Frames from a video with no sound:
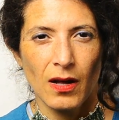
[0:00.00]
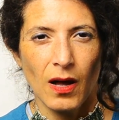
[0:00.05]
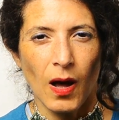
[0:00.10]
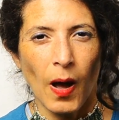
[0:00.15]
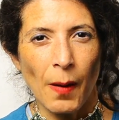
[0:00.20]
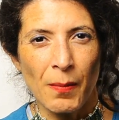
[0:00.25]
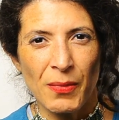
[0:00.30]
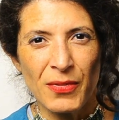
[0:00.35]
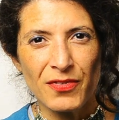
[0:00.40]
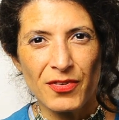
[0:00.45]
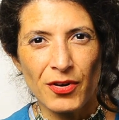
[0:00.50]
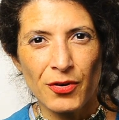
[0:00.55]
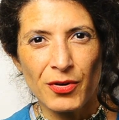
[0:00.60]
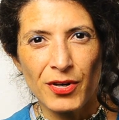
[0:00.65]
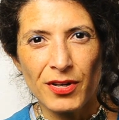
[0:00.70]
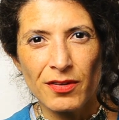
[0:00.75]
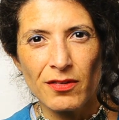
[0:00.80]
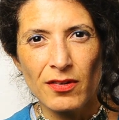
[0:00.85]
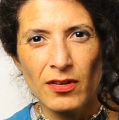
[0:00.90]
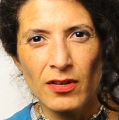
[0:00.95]
I'm
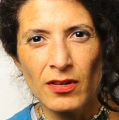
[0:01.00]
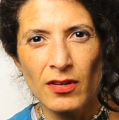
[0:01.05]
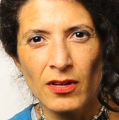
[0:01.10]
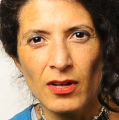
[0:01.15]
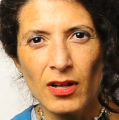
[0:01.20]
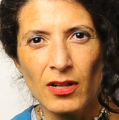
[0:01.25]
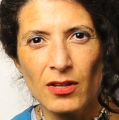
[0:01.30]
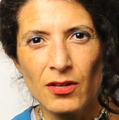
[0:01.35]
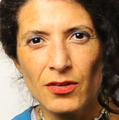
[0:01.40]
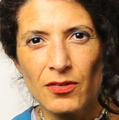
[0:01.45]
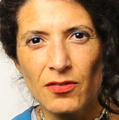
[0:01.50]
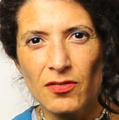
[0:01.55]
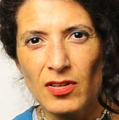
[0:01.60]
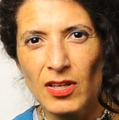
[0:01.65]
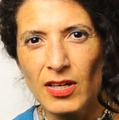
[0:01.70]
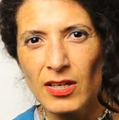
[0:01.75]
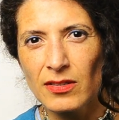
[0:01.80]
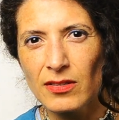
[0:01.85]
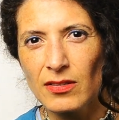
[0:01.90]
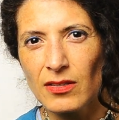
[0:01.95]
integrating a lot of
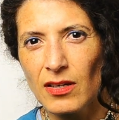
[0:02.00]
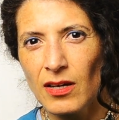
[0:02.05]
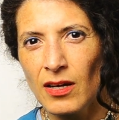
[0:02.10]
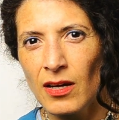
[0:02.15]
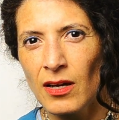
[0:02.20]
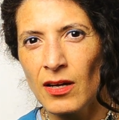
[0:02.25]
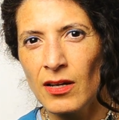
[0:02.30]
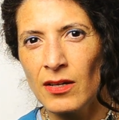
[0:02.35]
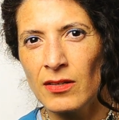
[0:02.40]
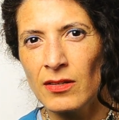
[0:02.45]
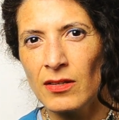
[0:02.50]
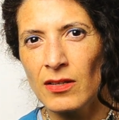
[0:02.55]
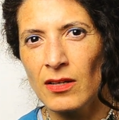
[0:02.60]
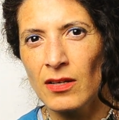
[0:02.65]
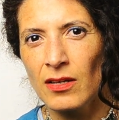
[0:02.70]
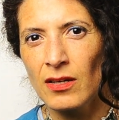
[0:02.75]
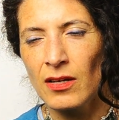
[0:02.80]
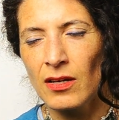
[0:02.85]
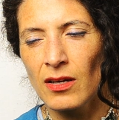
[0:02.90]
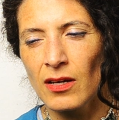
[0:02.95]
light, and
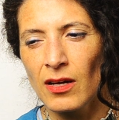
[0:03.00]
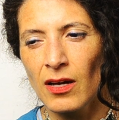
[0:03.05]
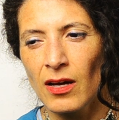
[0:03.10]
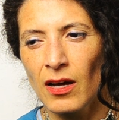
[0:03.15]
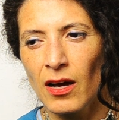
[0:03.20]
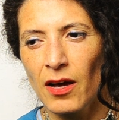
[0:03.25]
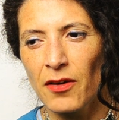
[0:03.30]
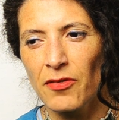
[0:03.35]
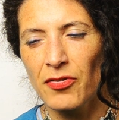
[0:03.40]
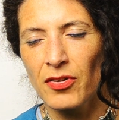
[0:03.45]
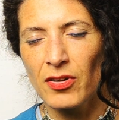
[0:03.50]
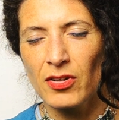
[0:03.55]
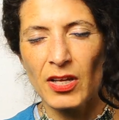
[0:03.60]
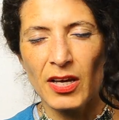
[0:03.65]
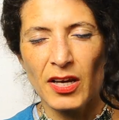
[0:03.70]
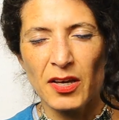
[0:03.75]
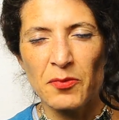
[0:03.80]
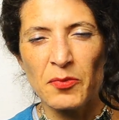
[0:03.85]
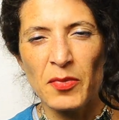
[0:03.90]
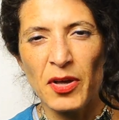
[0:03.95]
I feel
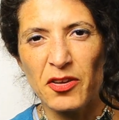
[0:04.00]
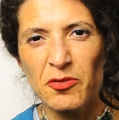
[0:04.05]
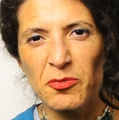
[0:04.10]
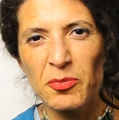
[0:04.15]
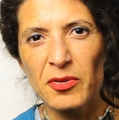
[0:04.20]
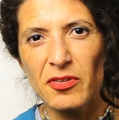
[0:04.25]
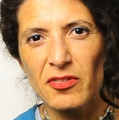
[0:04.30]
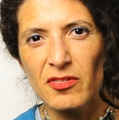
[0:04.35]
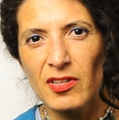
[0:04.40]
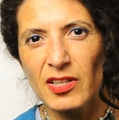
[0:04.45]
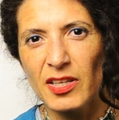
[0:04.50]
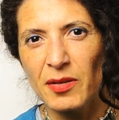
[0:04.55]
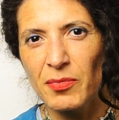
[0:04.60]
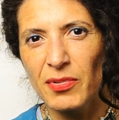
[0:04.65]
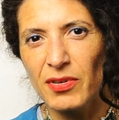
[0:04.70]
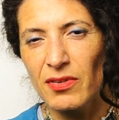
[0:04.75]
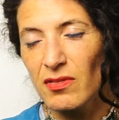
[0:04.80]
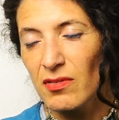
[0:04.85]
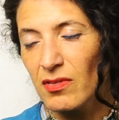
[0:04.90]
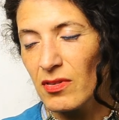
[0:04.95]
like it makes me
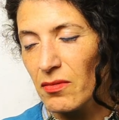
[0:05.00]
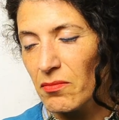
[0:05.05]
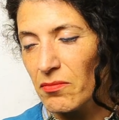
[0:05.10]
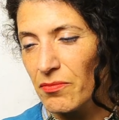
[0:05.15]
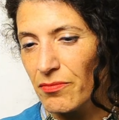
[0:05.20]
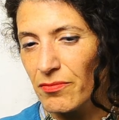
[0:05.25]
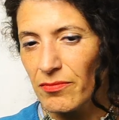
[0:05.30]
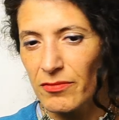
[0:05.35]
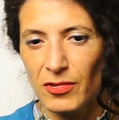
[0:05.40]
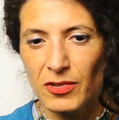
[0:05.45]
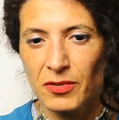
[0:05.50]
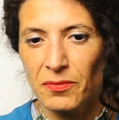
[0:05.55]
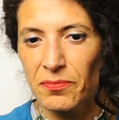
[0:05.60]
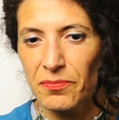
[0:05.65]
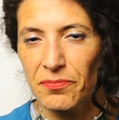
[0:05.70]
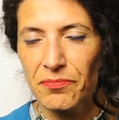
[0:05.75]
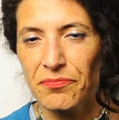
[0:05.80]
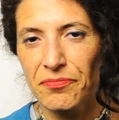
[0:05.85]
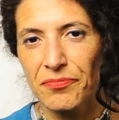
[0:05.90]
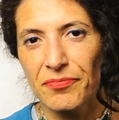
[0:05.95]
sleepy. So,
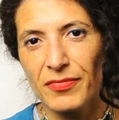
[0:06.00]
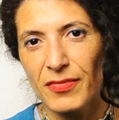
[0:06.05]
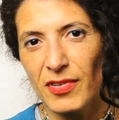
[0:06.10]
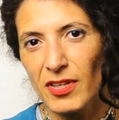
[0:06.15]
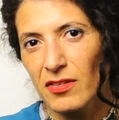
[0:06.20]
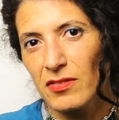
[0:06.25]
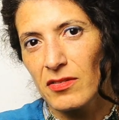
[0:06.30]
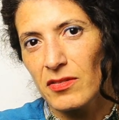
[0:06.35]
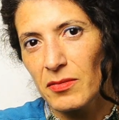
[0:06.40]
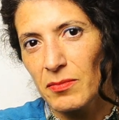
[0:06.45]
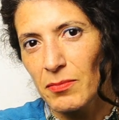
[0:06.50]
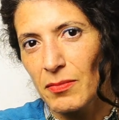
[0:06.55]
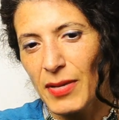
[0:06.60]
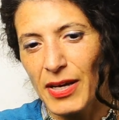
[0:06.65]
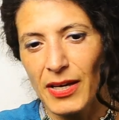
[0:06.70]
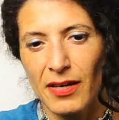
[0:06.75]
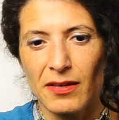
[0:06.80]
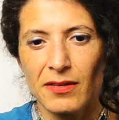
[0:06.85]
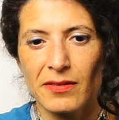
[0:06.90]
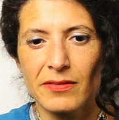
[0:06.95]
it's my
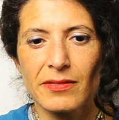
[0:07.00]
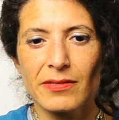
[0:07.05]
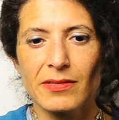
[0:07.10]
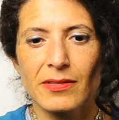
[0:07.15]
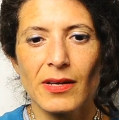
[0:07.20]
case.